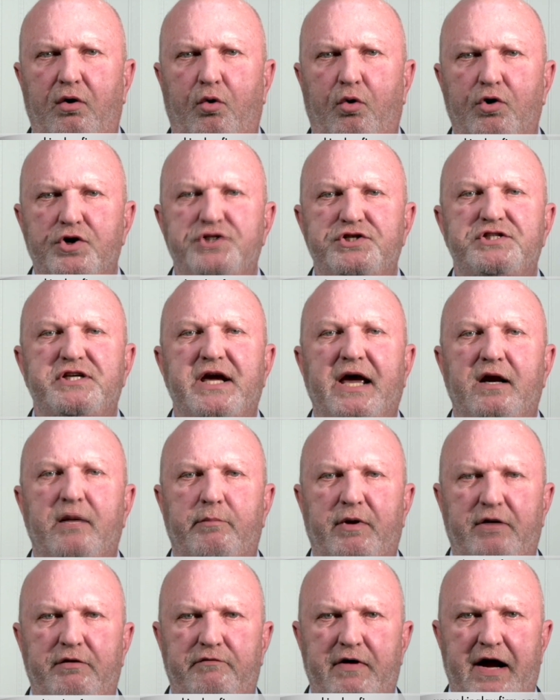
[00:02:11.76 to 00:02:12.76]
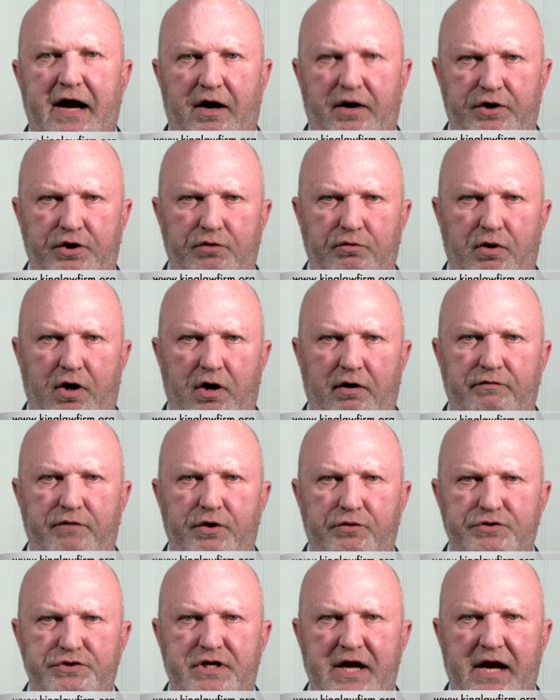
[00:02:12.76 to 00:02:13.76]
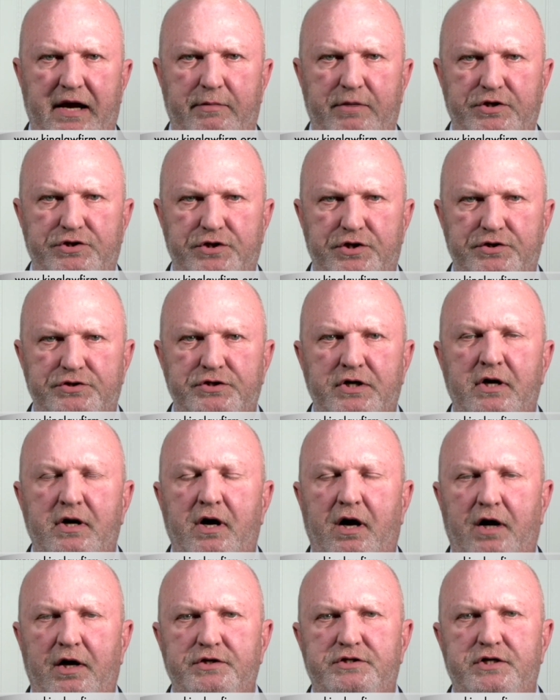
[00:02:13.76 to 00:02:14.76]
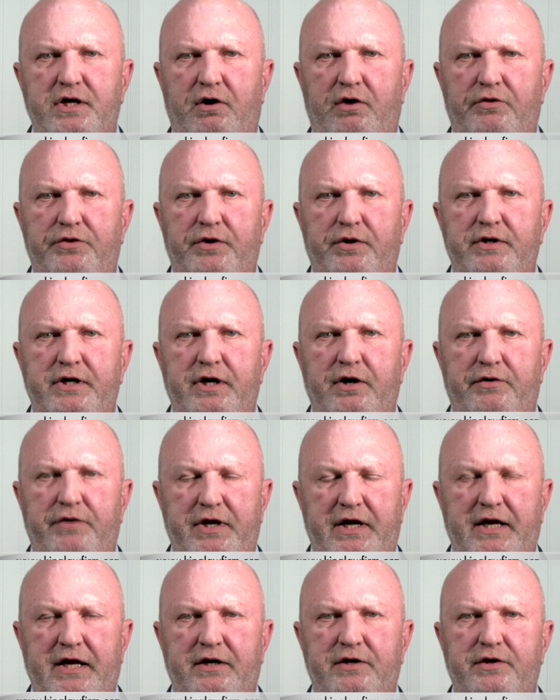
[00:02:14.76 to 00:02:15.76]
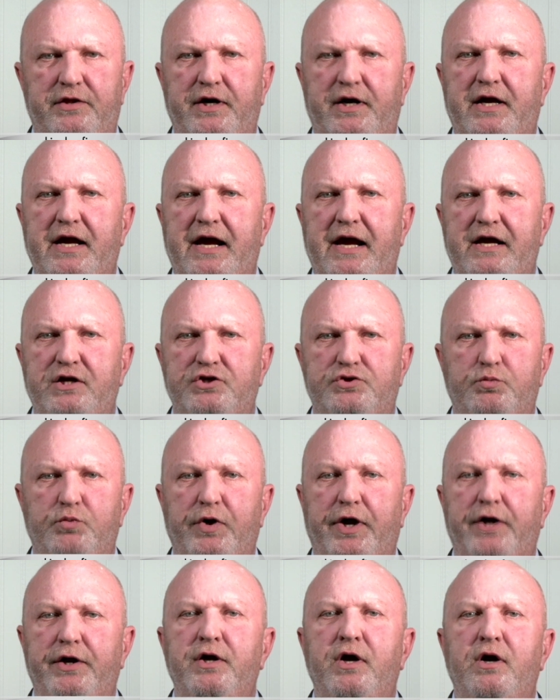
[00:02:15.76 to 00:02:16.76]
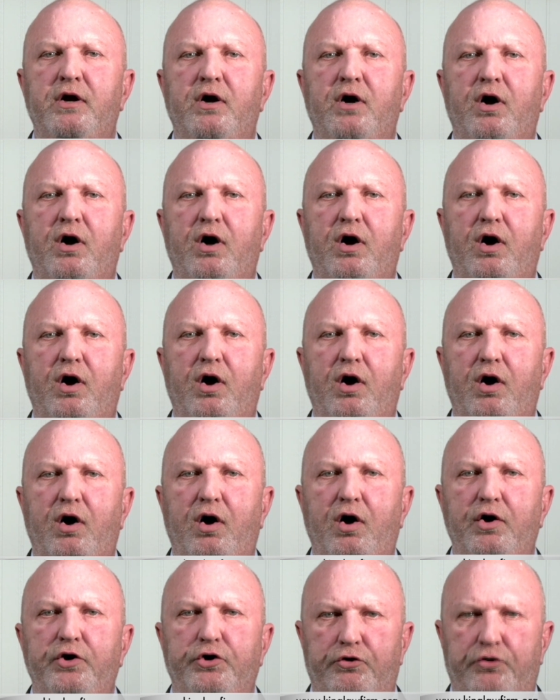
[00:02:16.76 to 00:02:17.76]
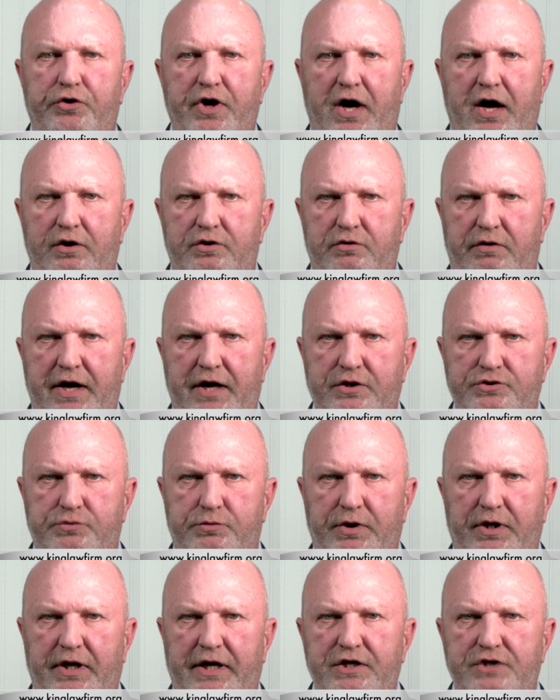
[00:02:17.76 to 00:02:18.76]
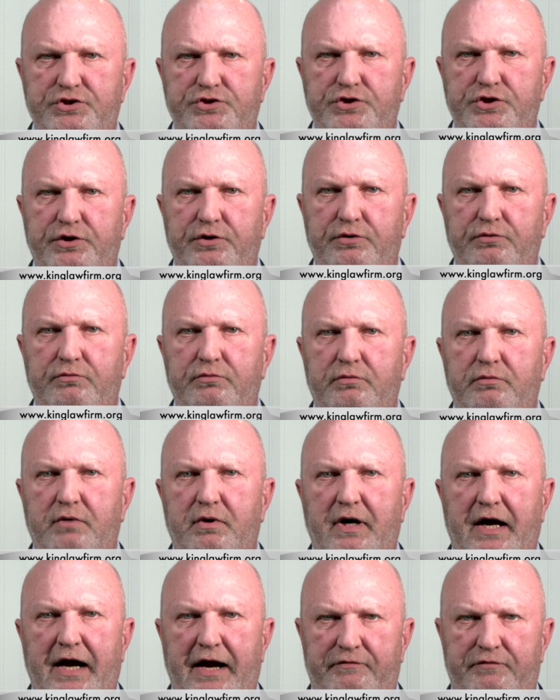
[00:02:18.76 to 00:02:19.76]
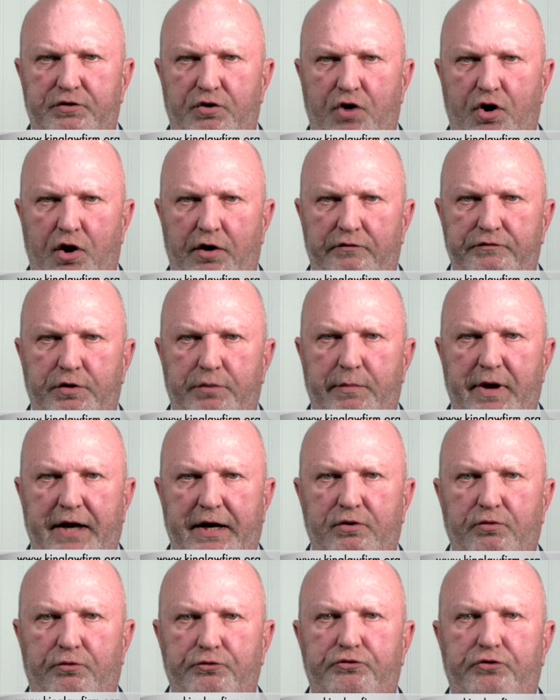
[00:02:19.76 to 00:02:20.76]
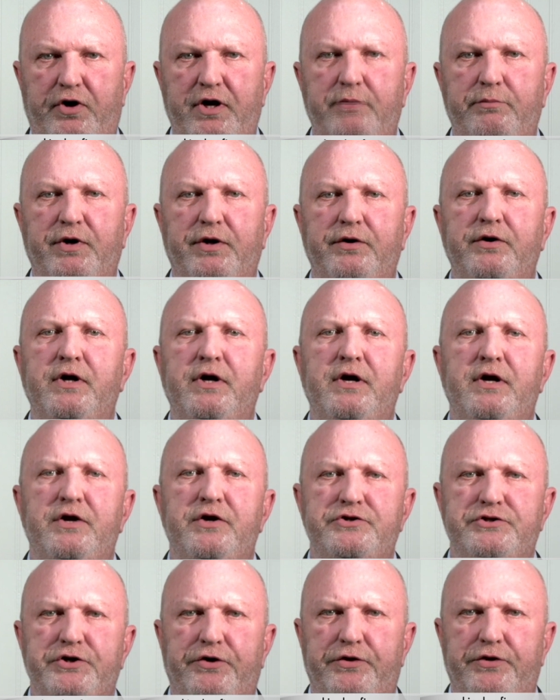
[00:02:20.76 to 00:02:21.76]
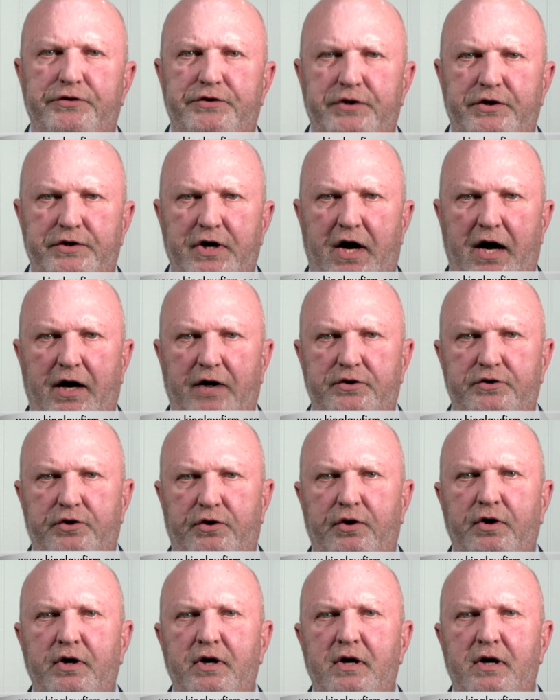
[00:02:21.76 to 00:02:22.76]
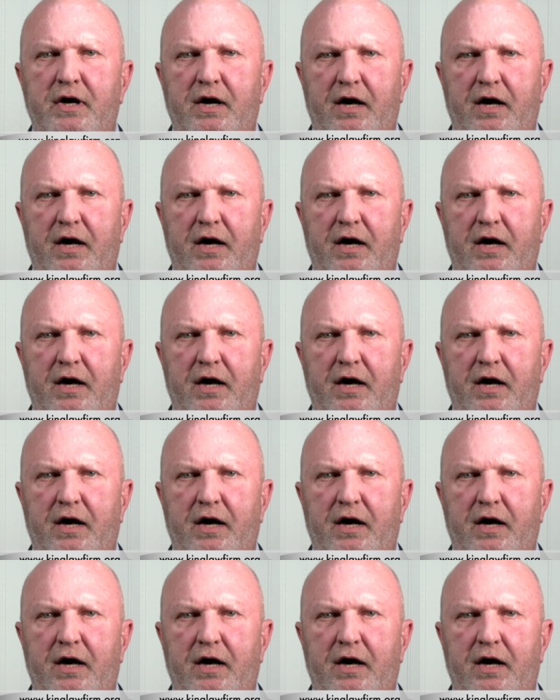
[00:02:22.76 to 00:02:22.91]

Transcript: or settlement value of those damages until near the end of the case, when your doctor has released you after all of your medical treatment, so that the doctor